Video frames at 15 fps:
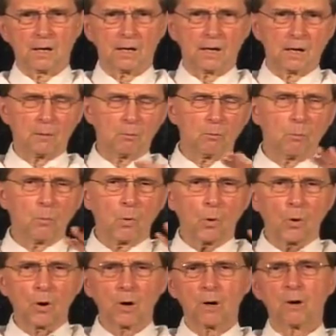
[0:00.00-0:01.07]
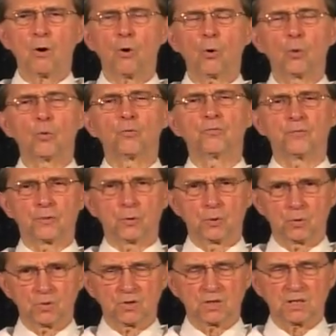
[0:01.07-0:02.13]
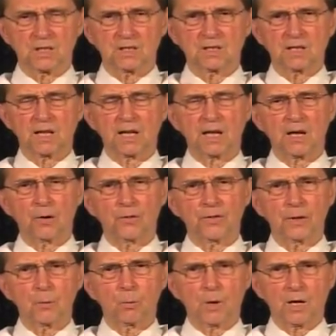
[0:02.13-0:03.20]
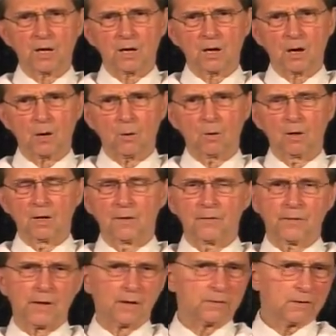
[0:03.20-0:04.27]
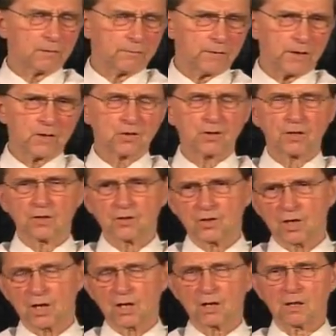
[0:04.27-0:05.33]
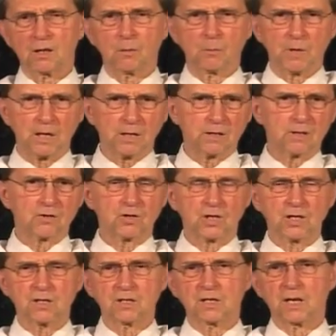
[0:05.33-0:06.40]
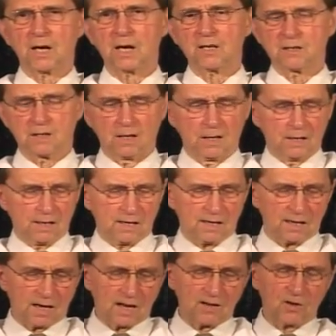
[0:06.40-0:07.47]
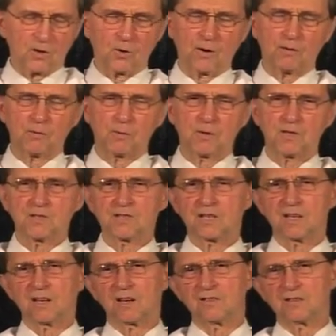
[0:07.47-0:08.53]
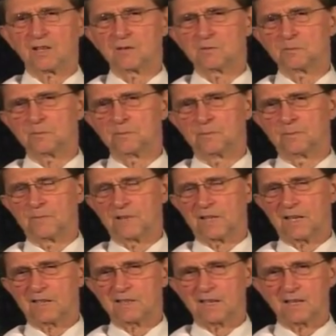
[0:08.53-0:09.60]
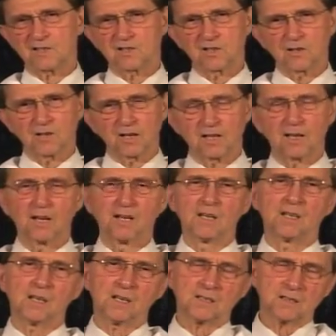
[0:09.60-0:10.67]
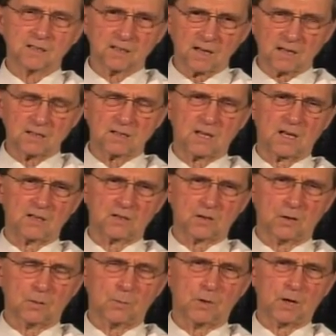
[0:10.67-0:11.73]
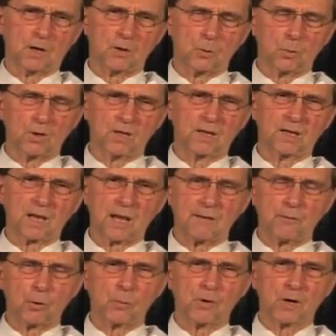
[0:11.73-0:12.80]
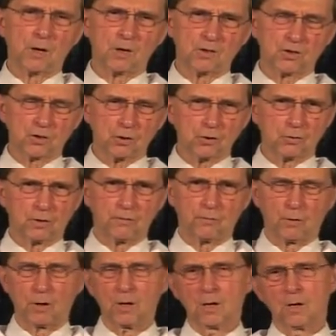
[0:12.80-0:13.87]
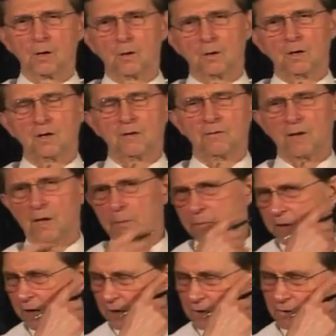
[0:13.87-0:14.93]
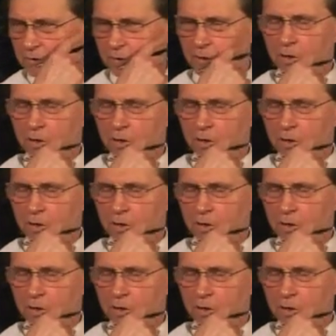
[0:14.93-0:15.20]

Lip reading: More whole foods is the healthy way to go. Not the fish, the chicken, the meat, the cheese, the eggs. And I know everybody's sitting there saying, but that tastes good. Yes, it does taste good, but are you willing to have open heart surgery for it or develop cancer